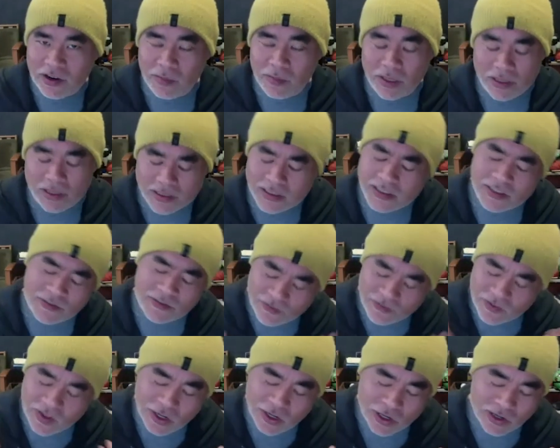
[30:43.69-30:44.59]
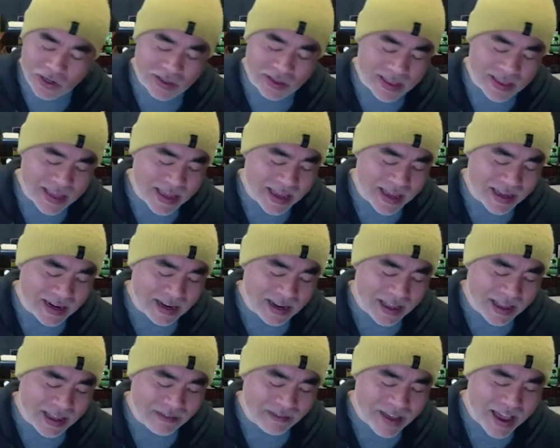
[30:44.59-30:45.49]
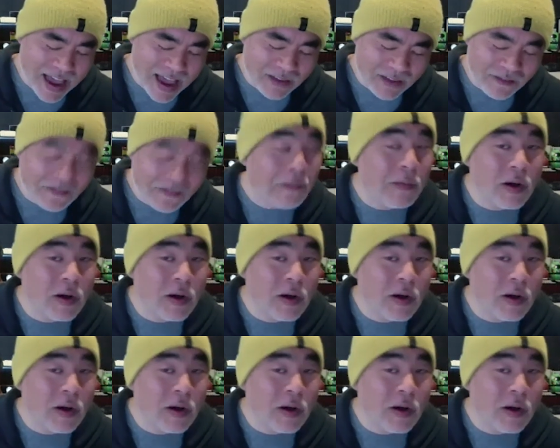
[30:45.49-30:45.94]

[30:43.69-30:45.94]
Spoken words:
but this is a fear that I've had for